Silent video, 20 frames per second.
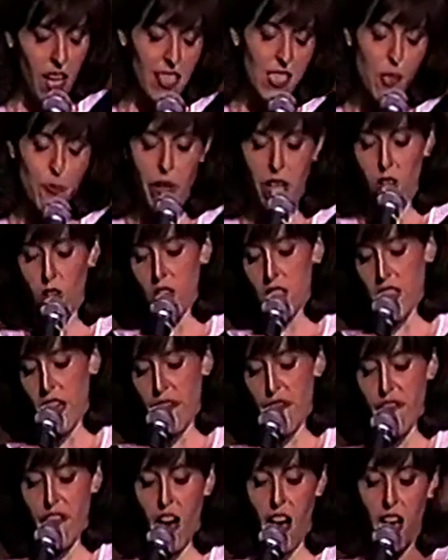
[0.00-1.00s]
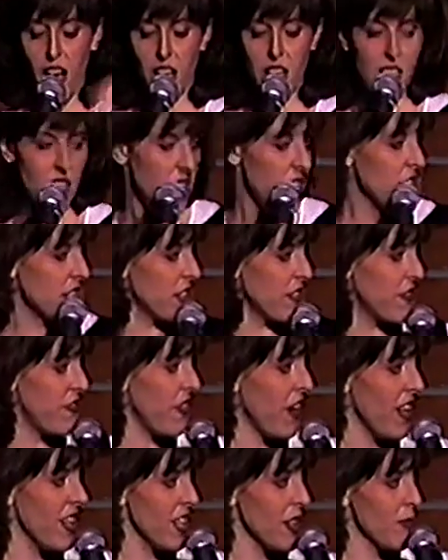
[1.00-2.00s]
spend all day filing
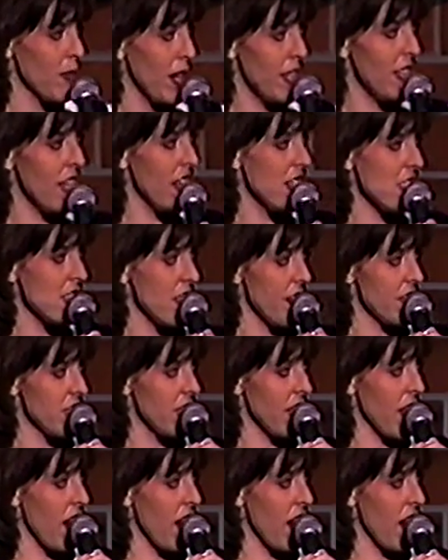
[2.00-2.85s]
my nails and everything.